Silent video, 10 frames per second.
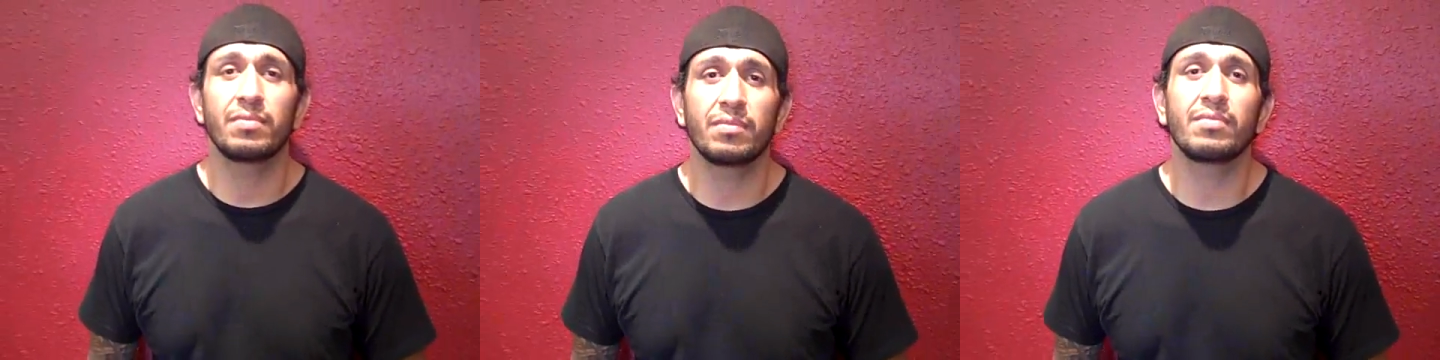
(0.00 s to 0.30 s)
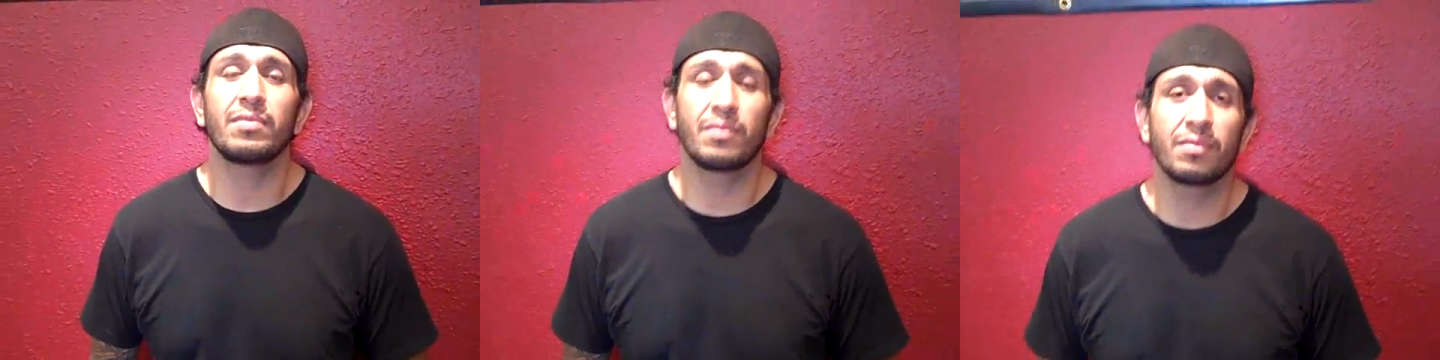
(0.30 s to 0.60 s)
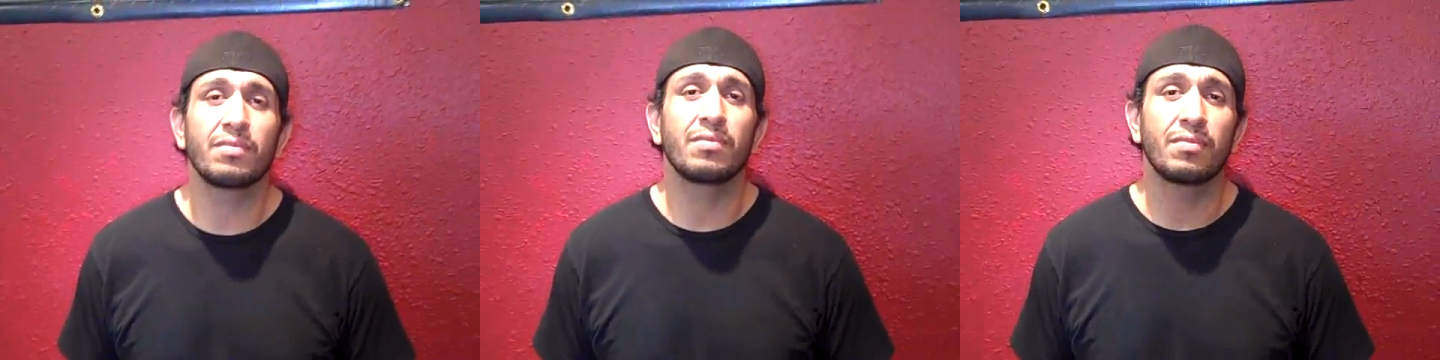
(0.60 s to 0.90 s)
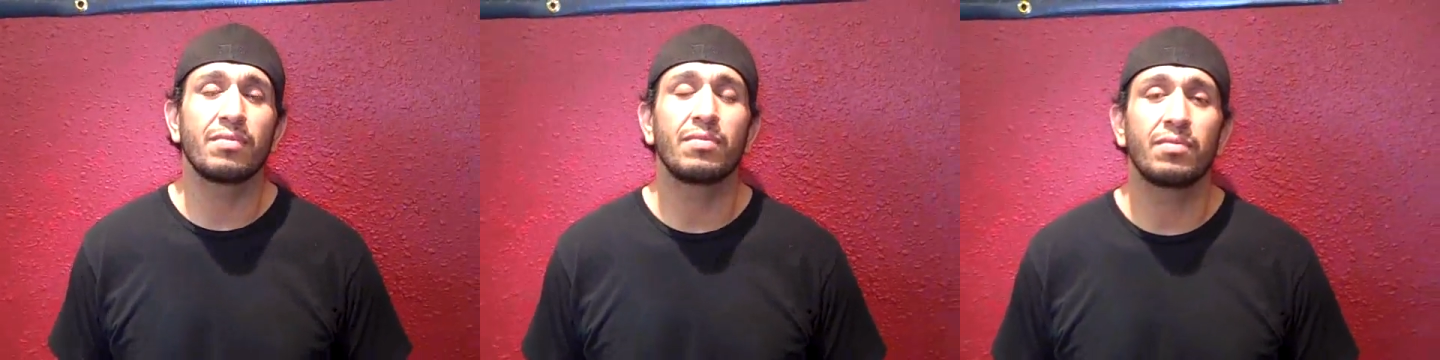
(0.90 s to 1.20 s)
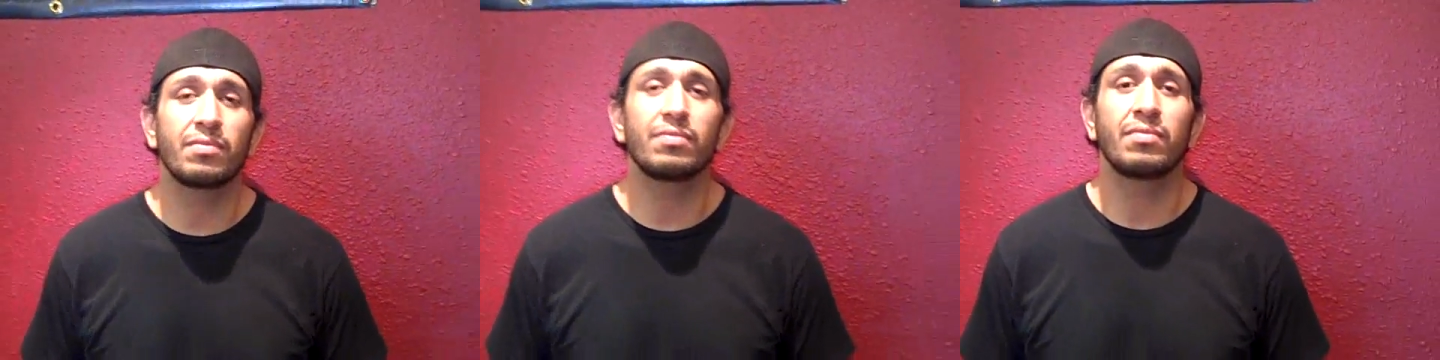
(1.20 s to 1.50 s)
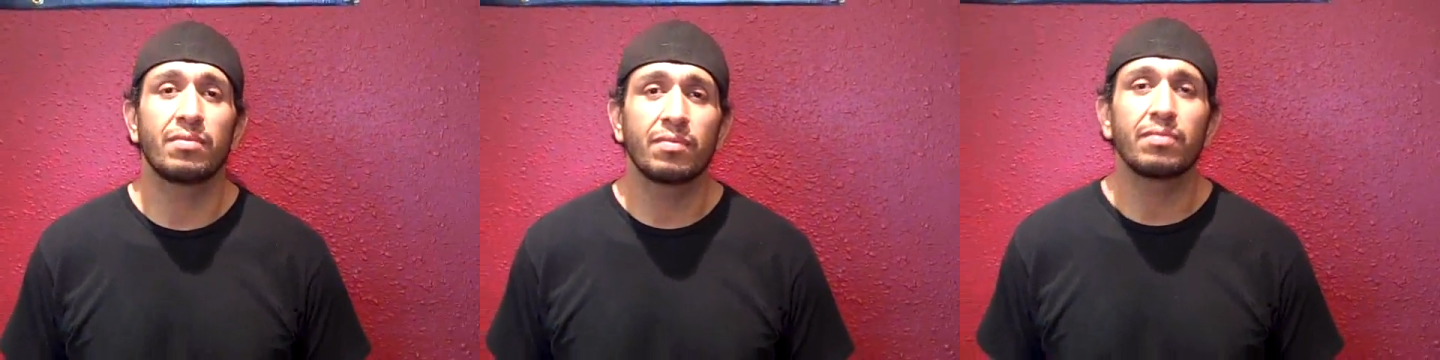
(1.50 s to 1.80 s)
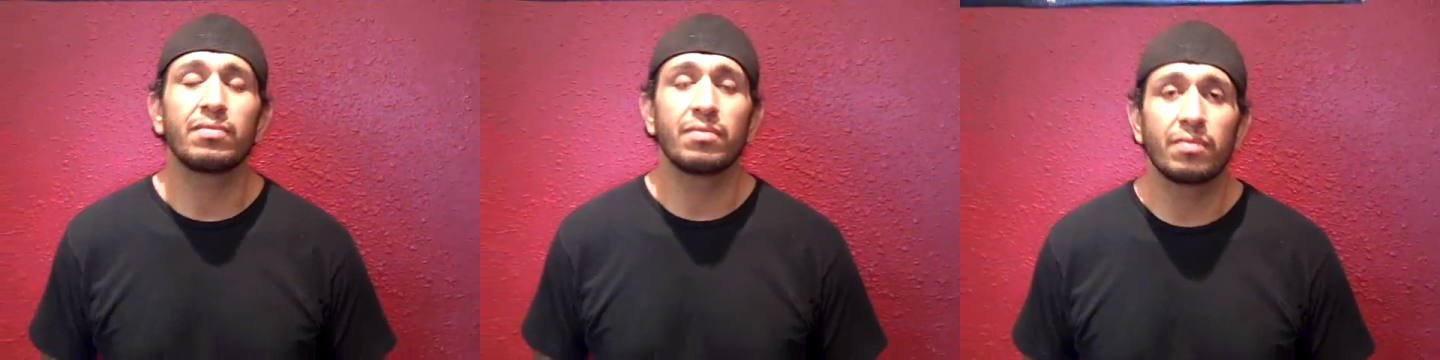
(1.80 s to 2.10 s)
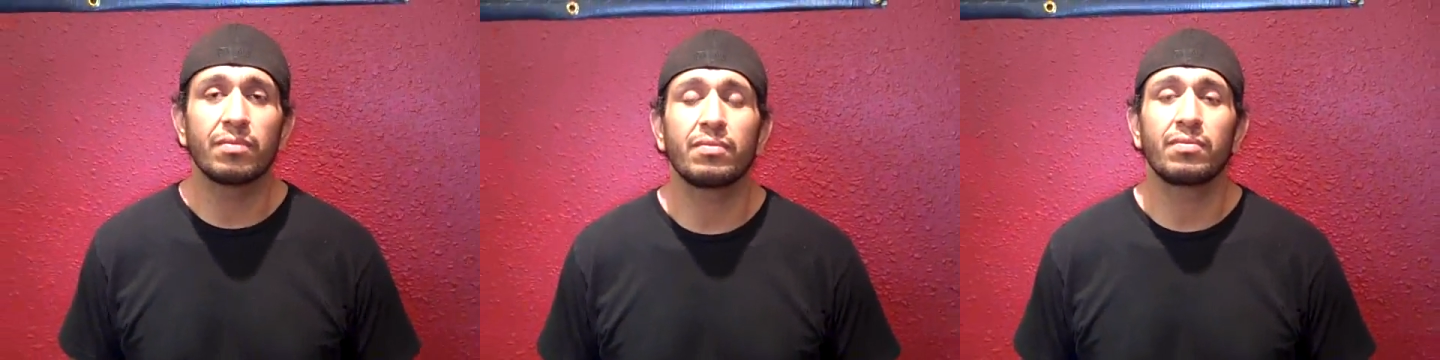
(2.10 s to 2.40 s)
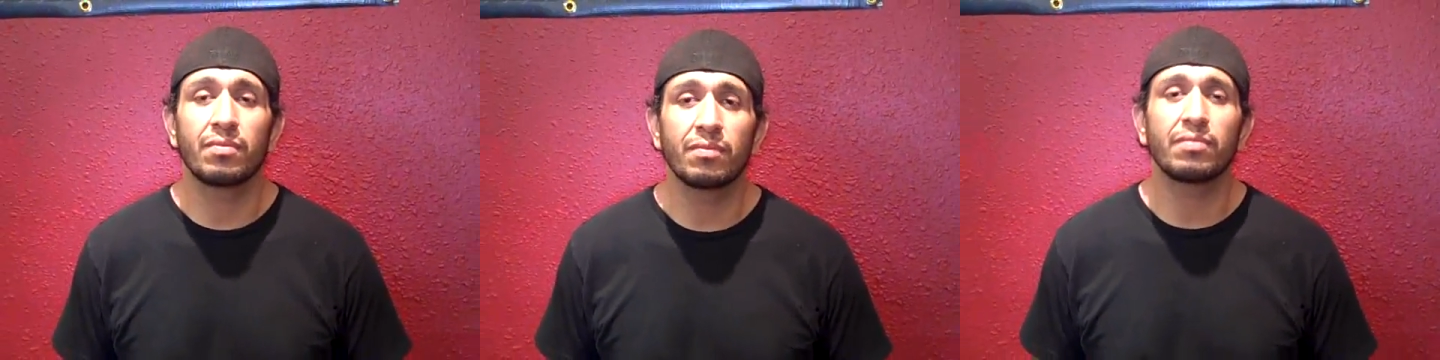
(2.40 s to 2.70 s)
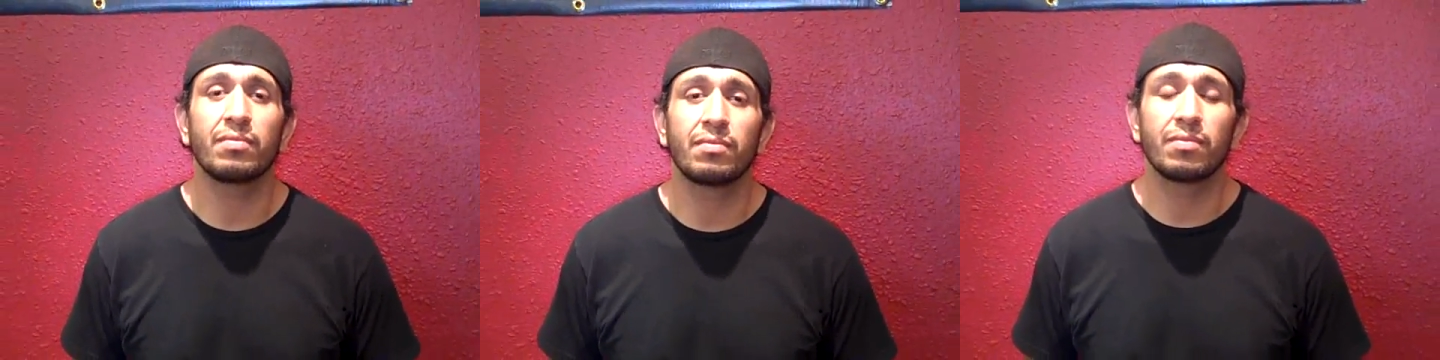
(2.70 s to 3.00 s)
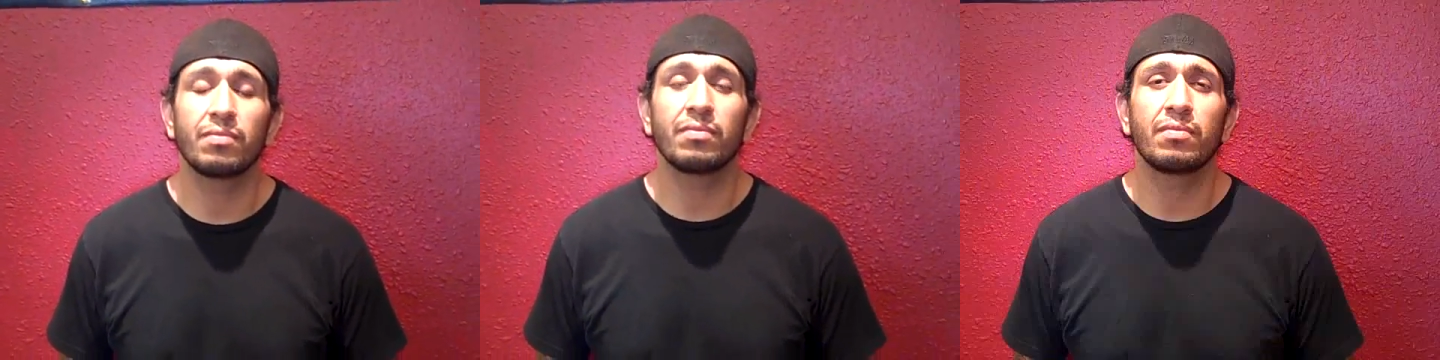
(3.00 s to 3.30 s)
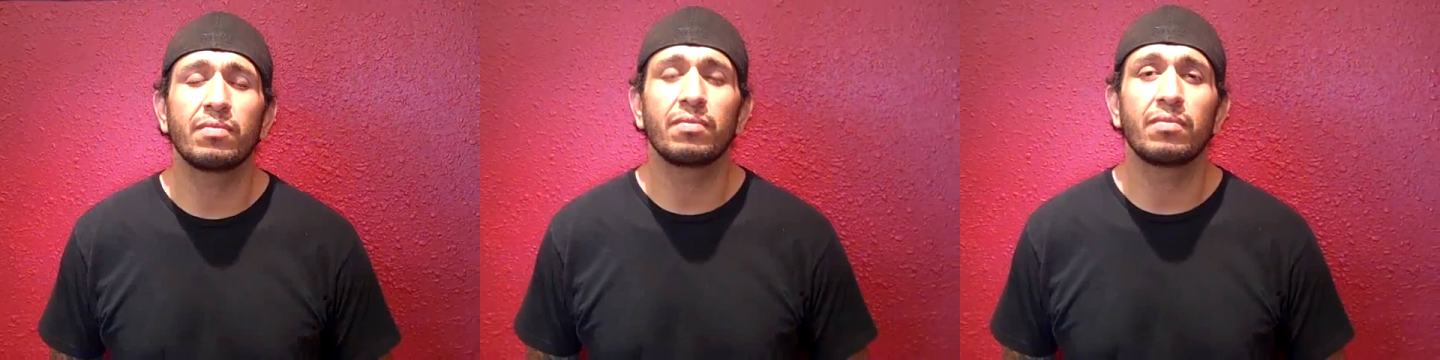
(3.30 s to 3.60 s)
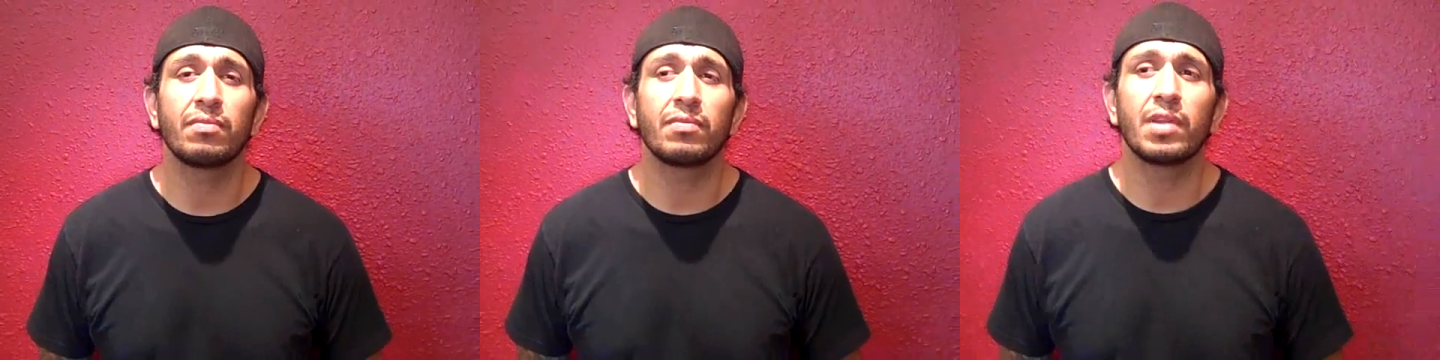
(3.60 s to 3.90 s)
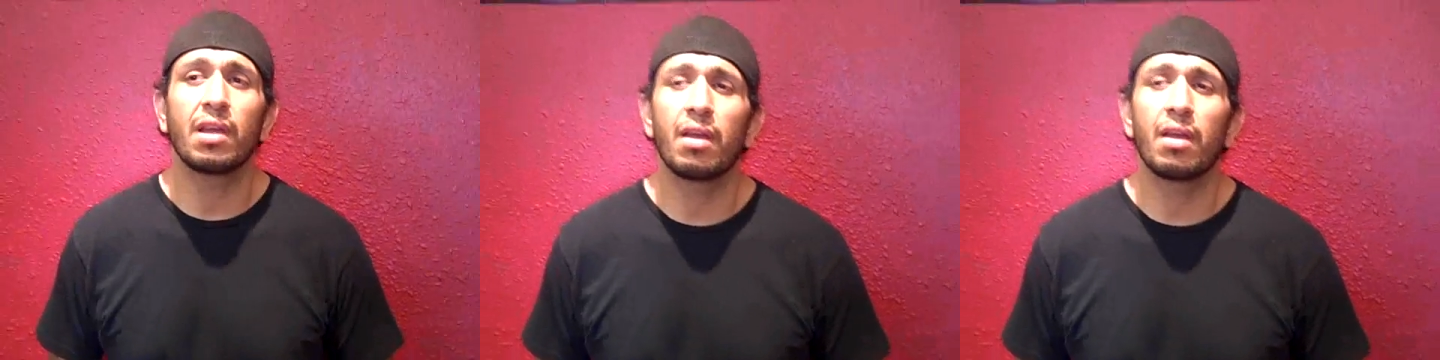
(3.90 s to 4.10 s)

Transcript: You've worked with Gracie Barra also. How are you going to compete against that?